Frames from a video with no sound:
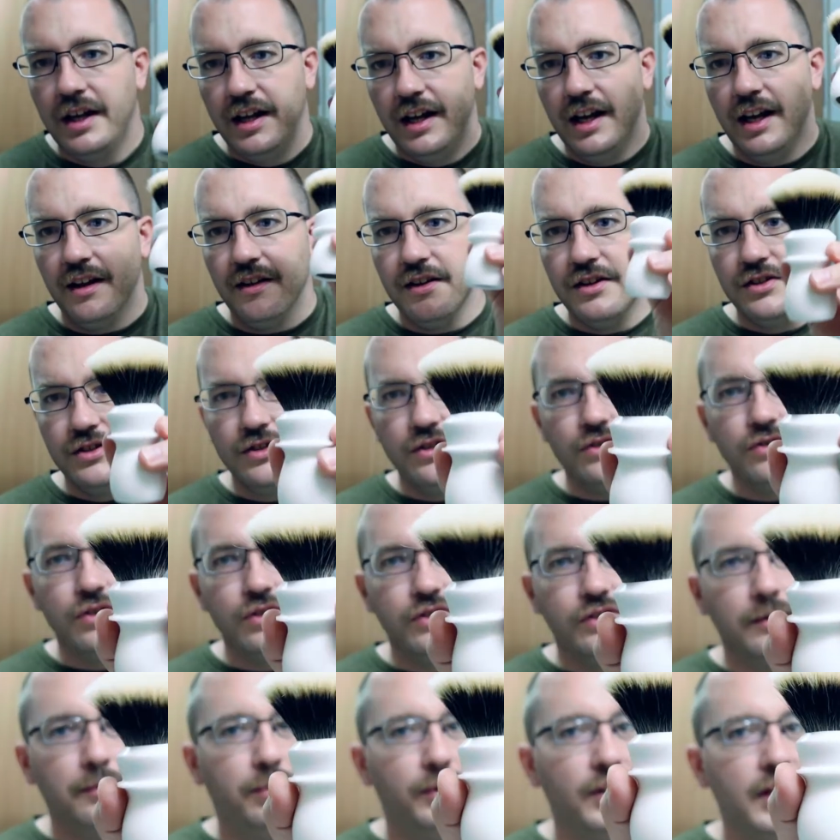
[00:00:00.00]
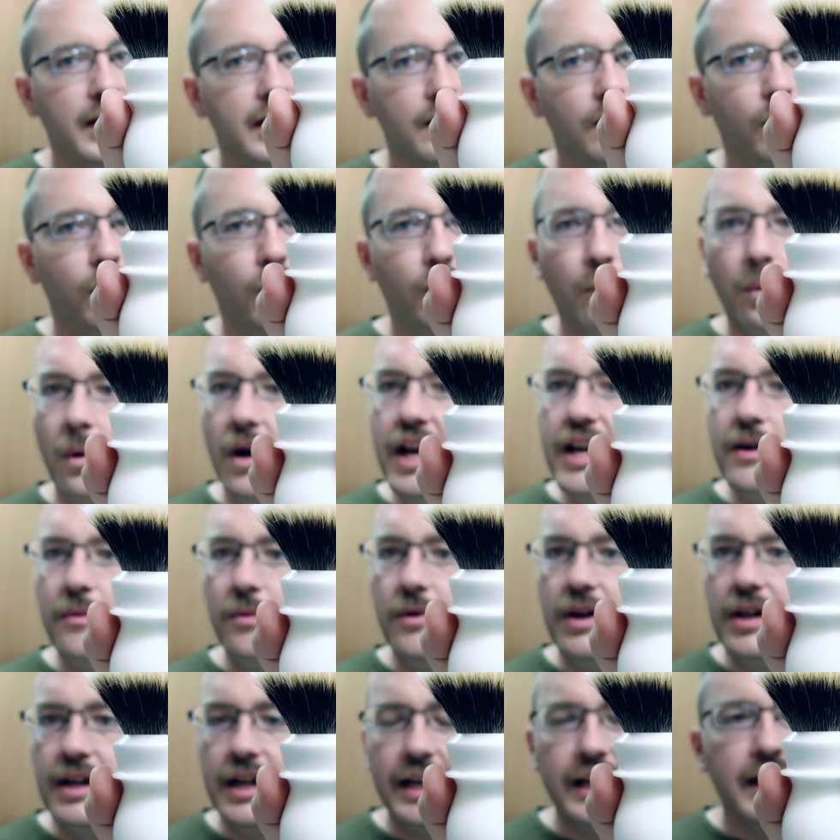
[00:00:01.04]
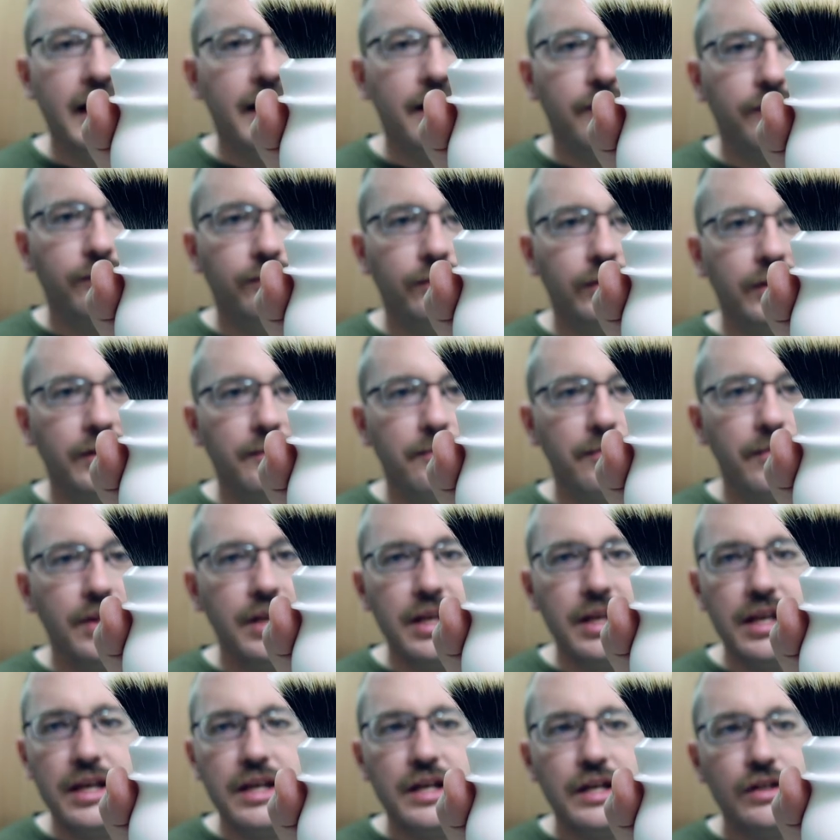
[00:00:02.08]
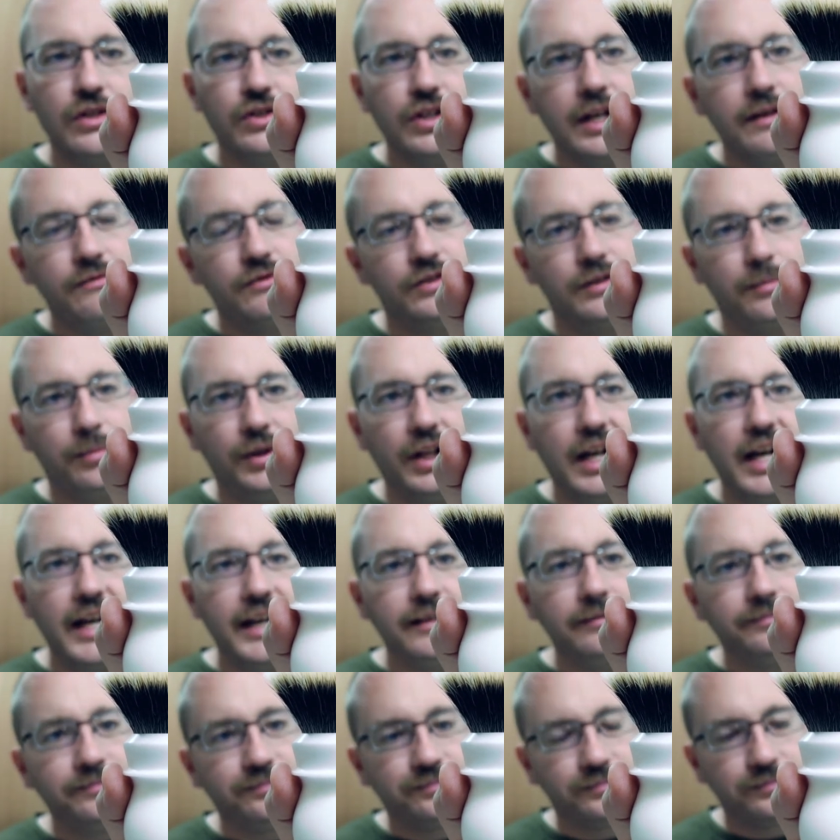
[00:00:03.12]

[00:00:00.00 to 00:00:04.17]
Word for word: And this is just a plain old white one I got from the Shave Supply.